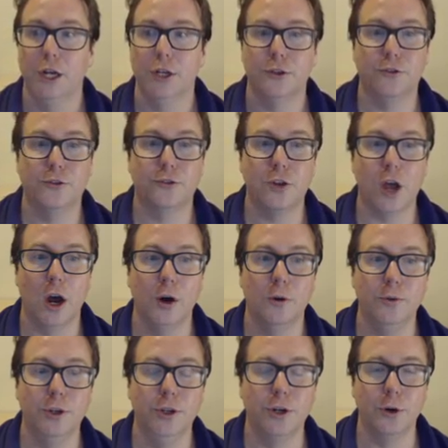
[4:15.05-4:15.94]

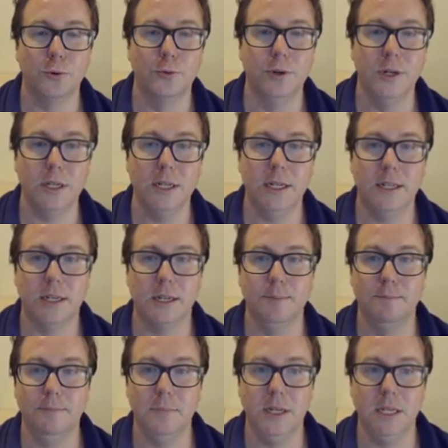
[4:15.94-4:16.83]
So, you know, really to
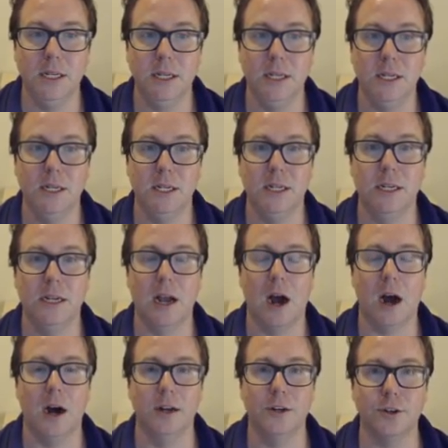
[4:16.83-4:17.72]
me,
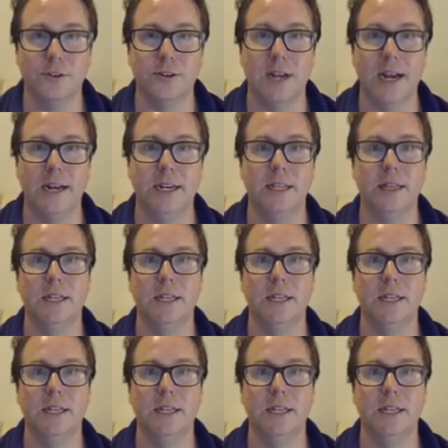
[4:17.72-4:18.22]
understanding